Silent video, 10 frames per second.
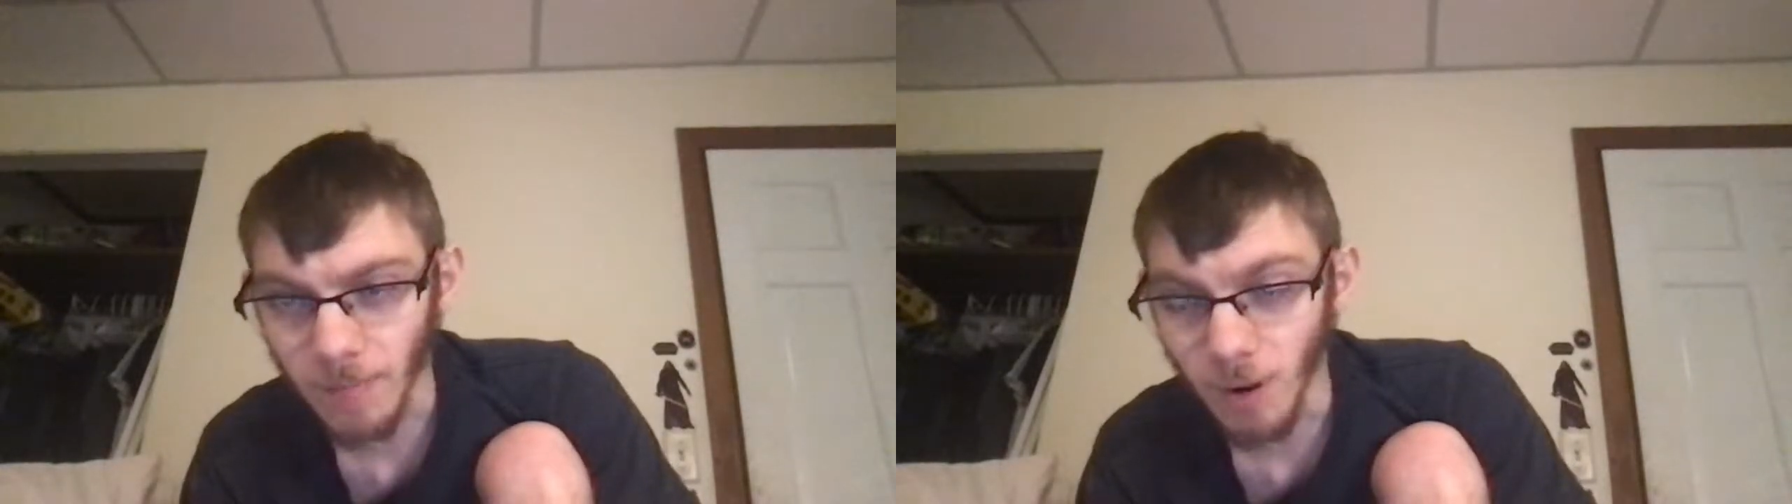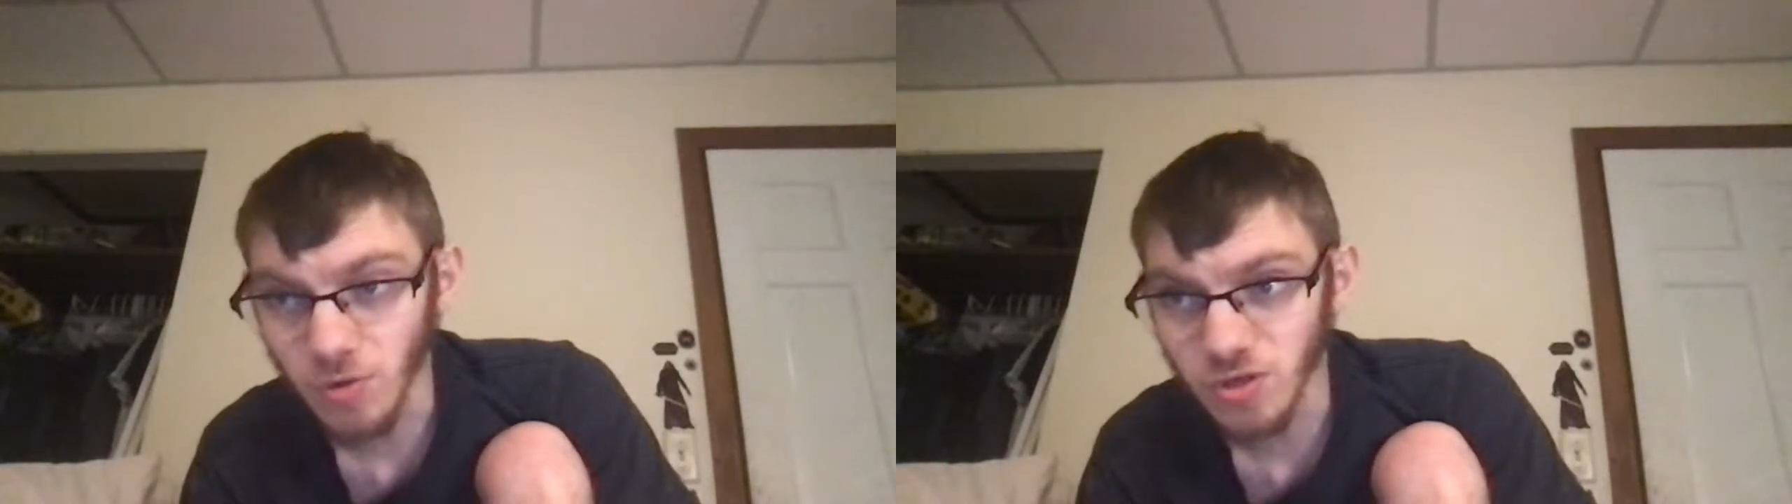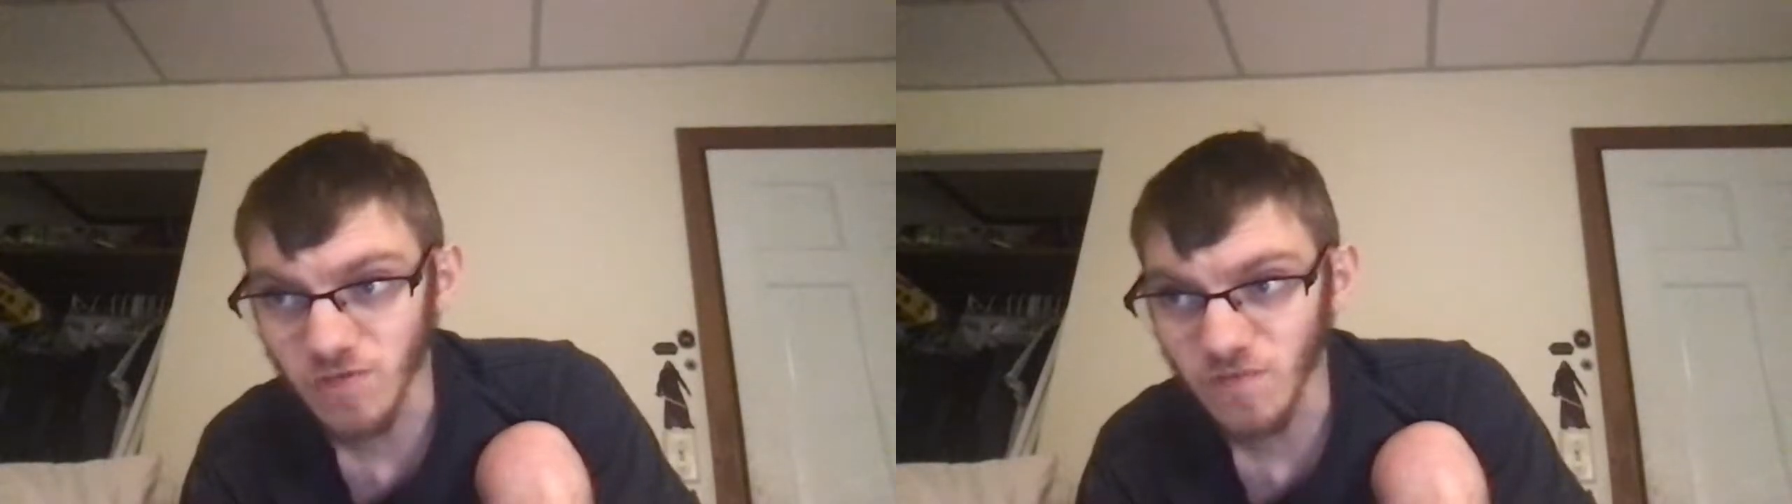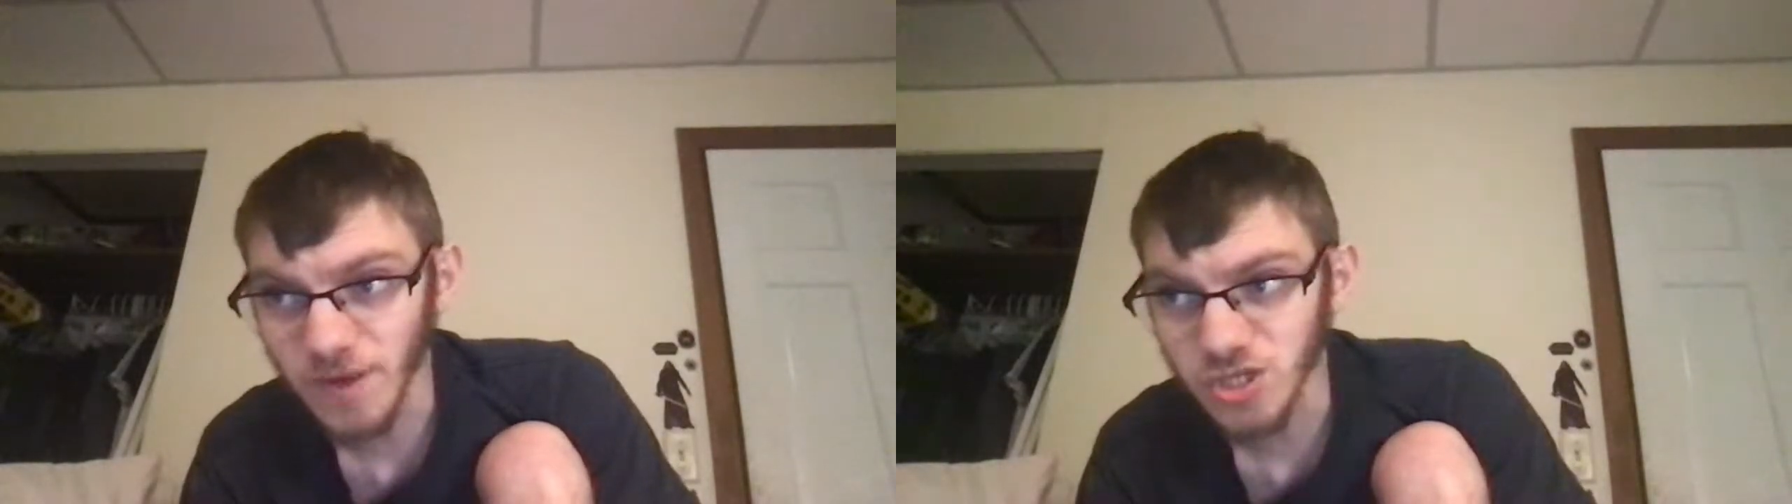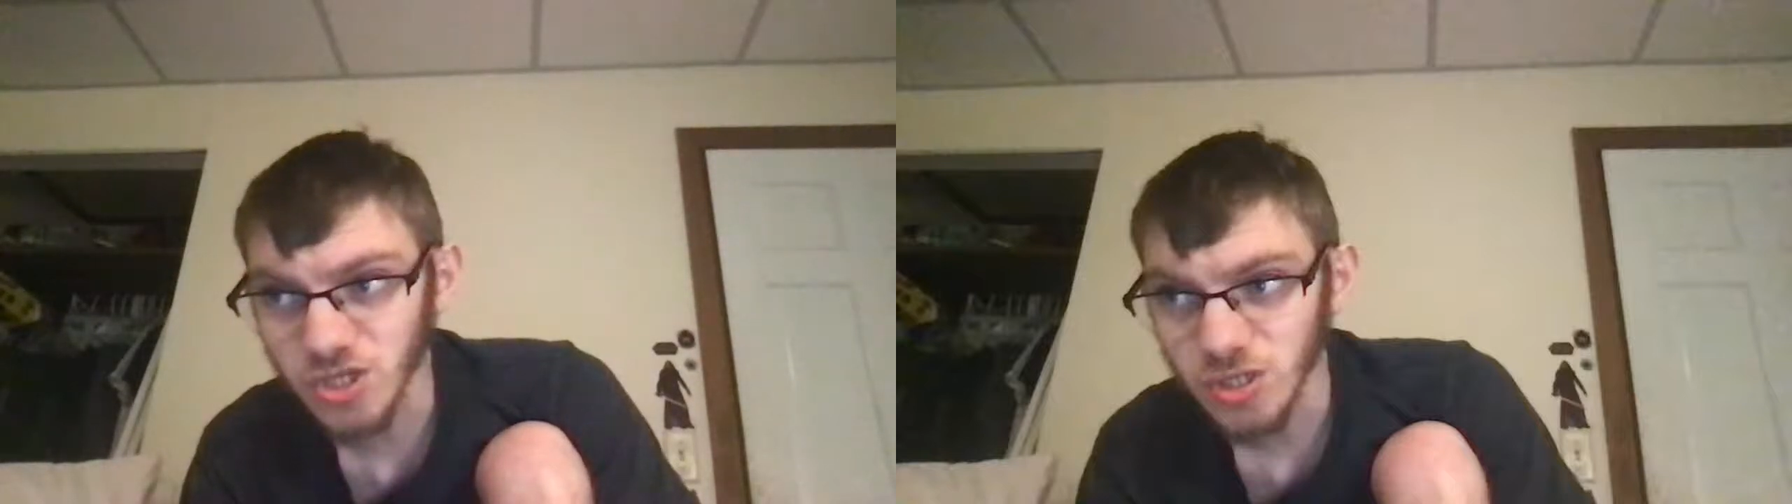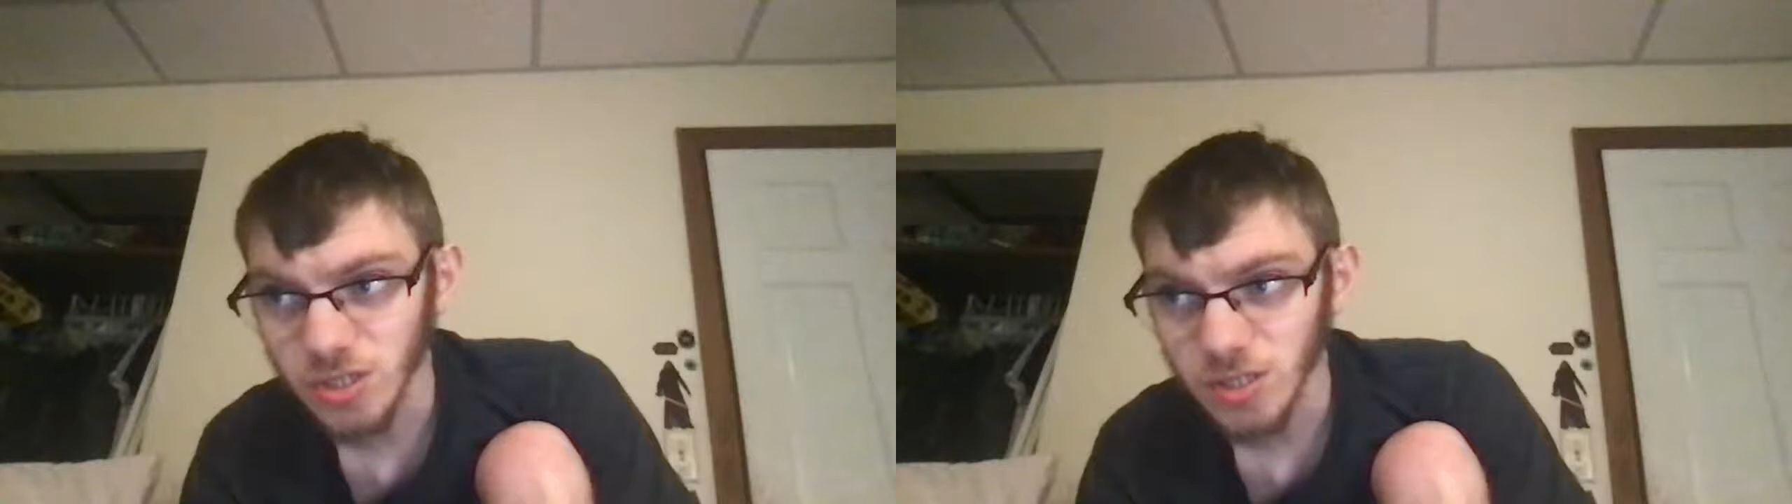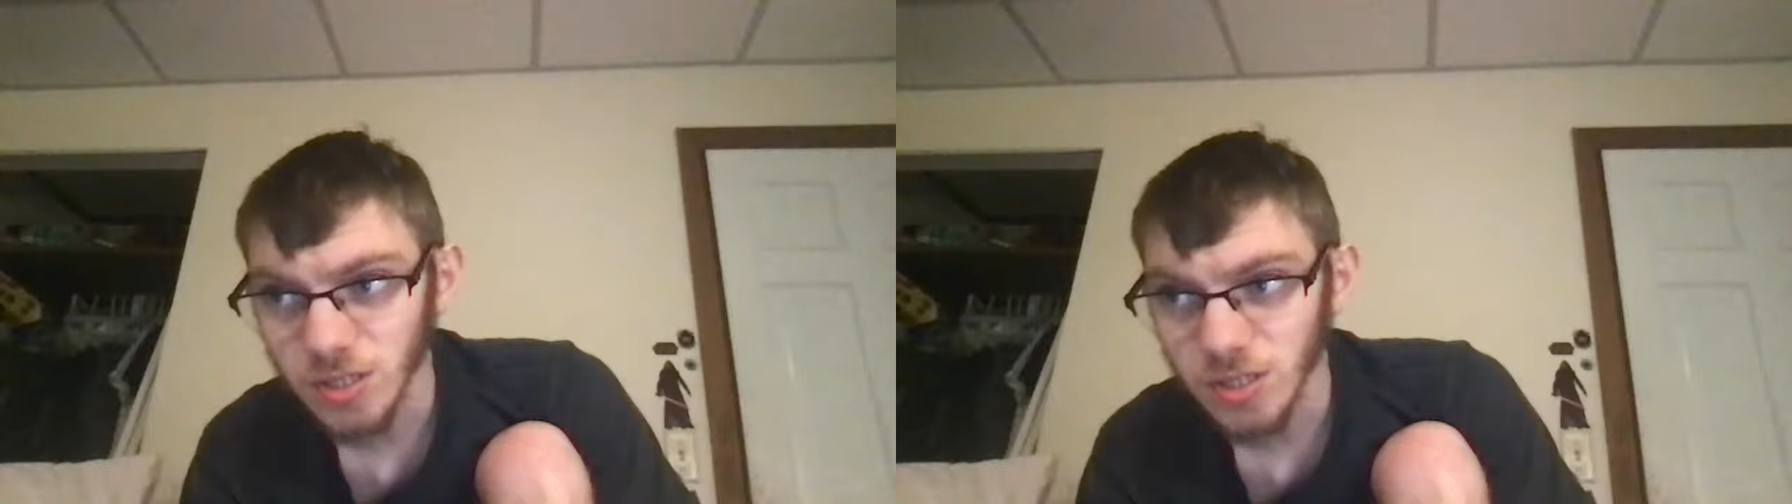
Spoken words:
most of which